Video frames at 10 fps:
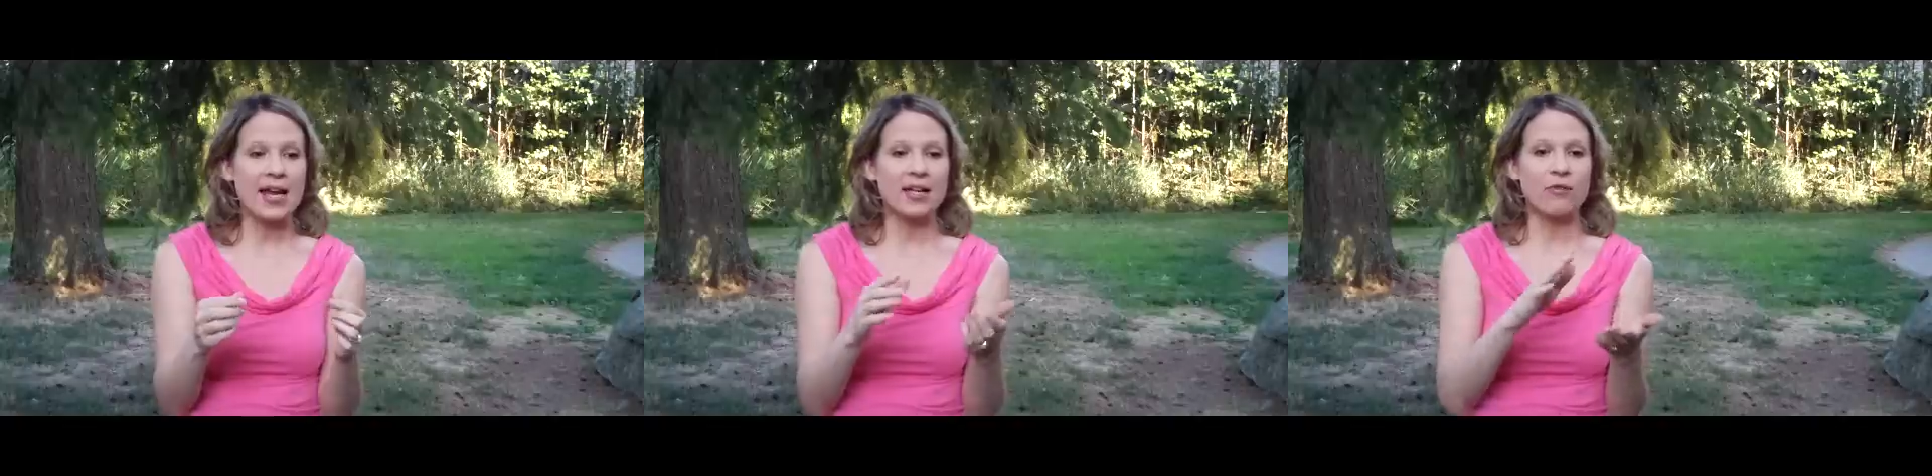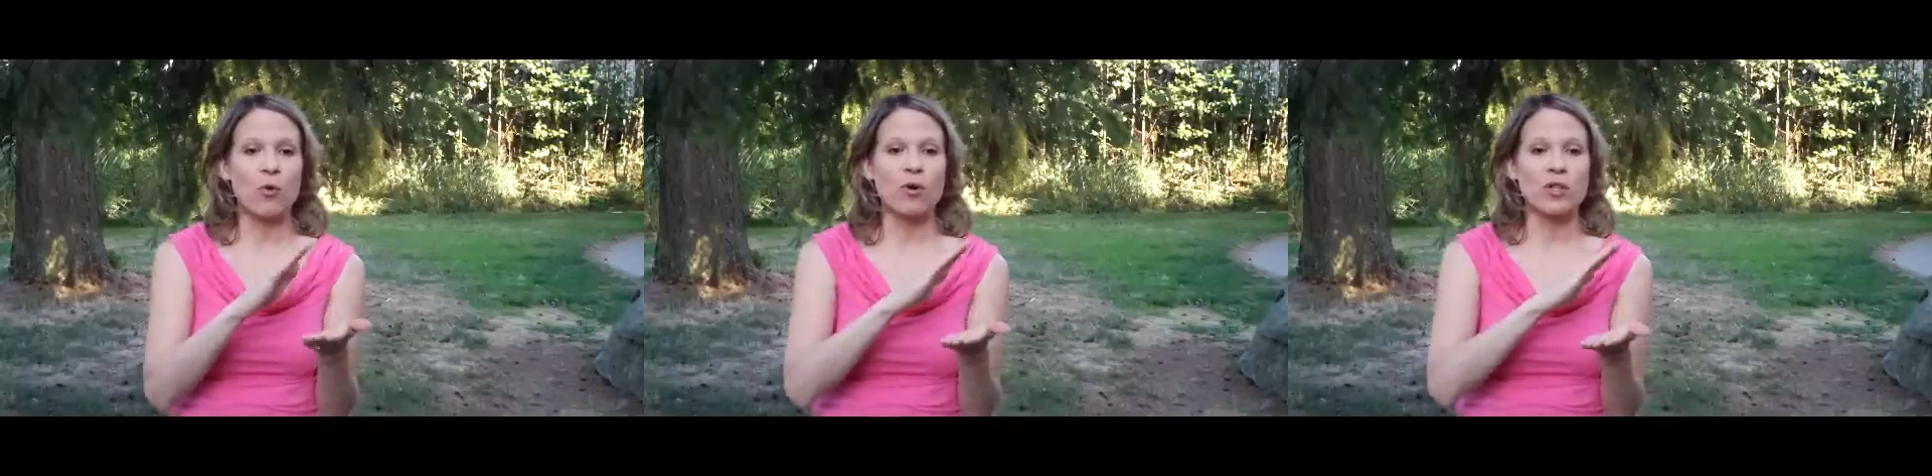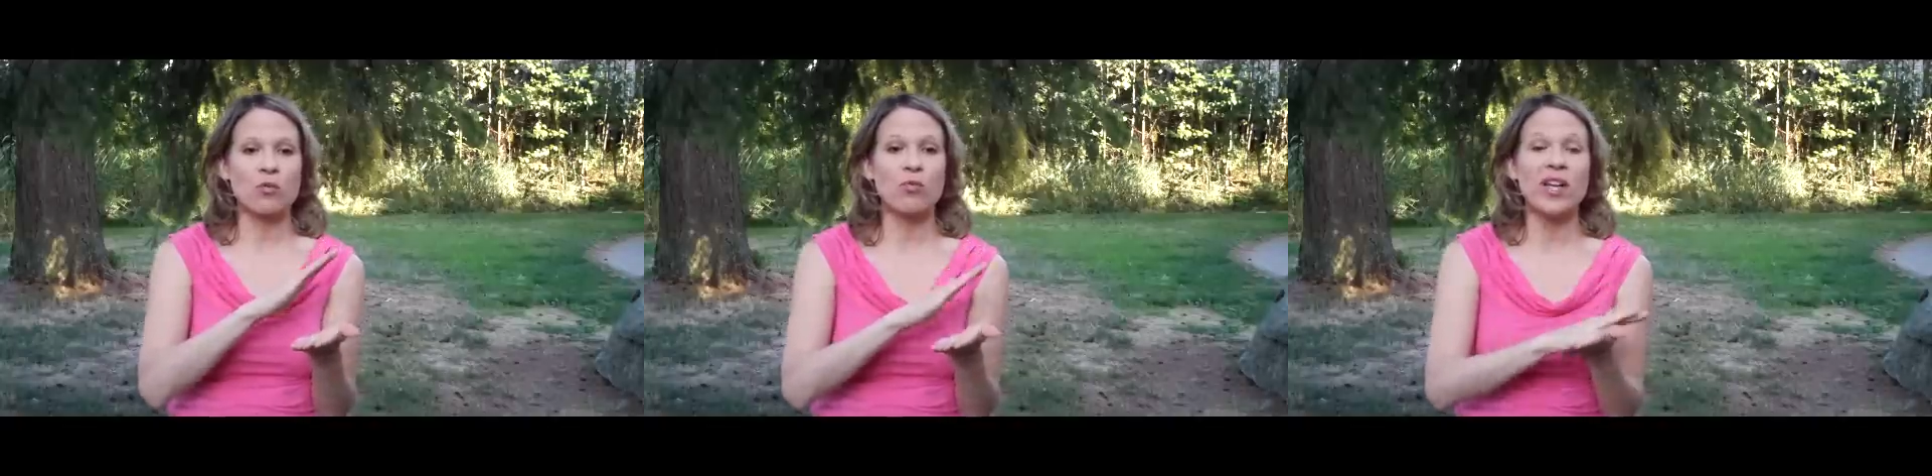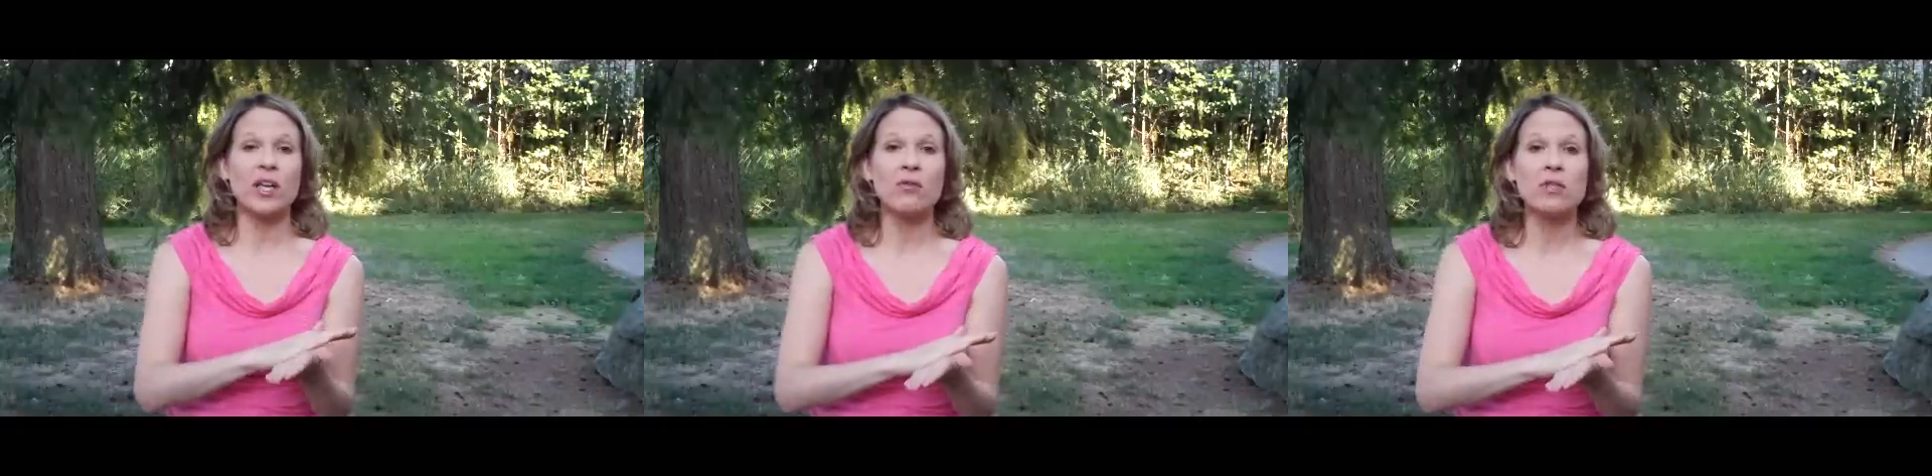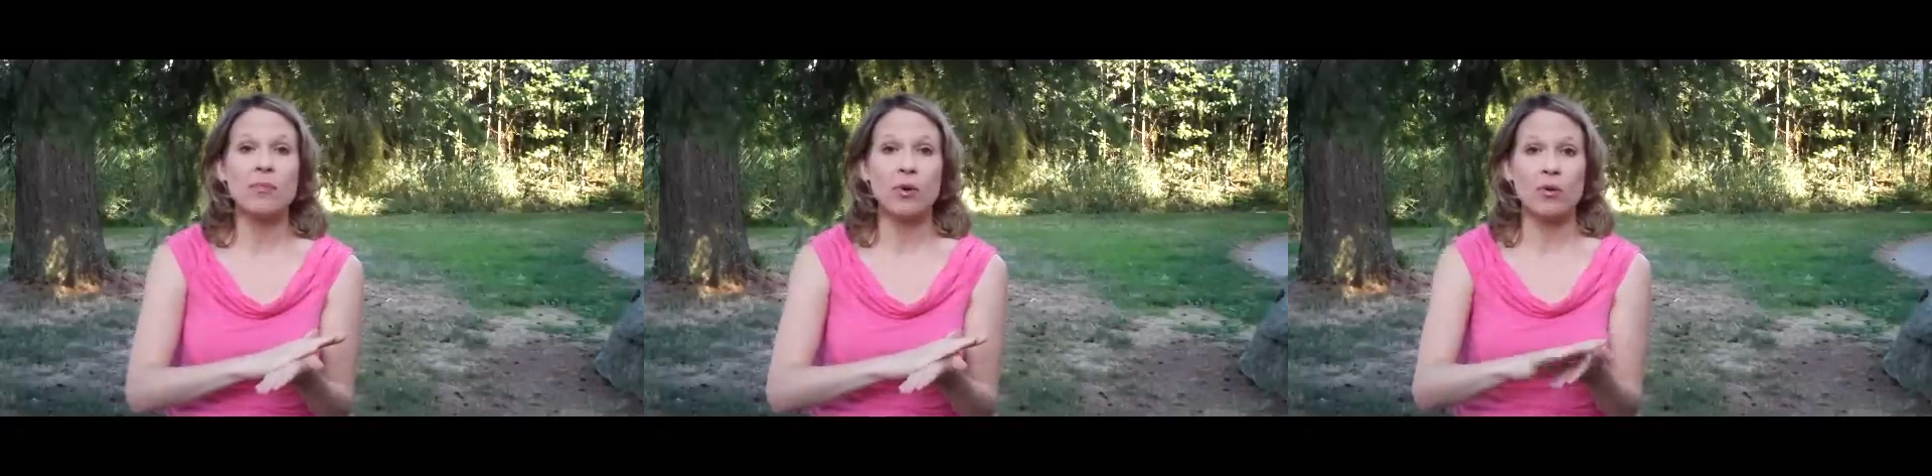And of course,
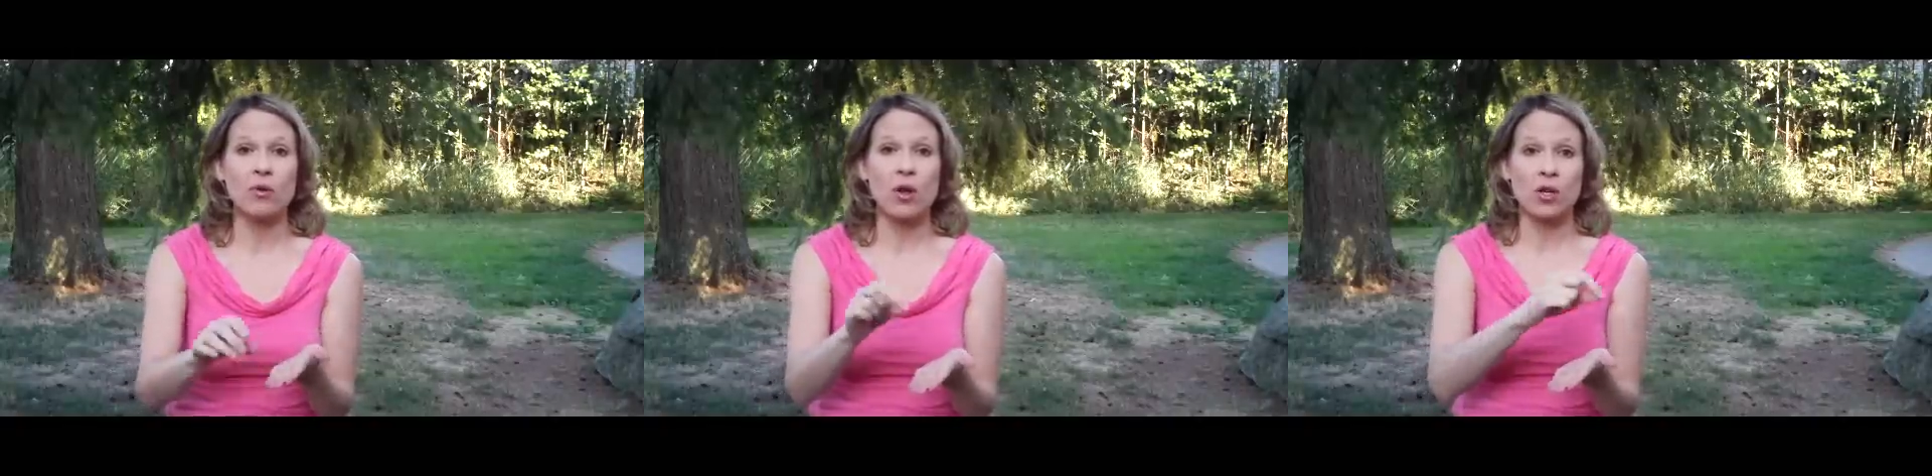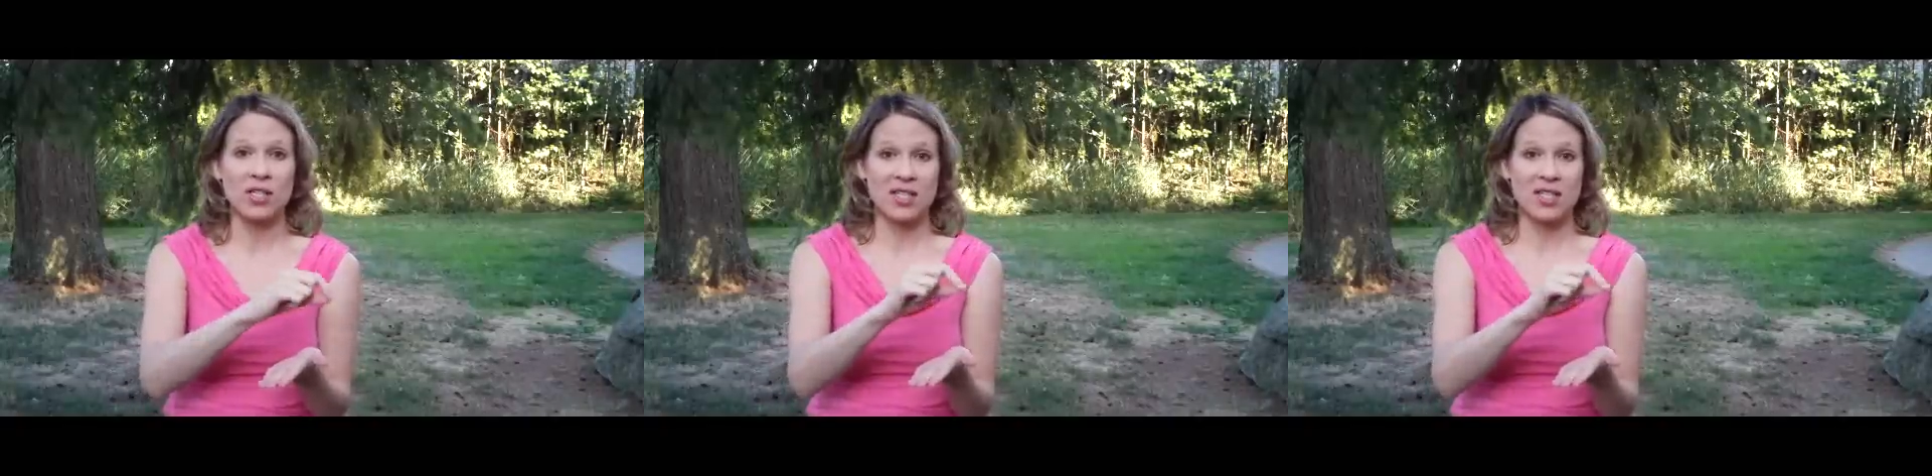reusable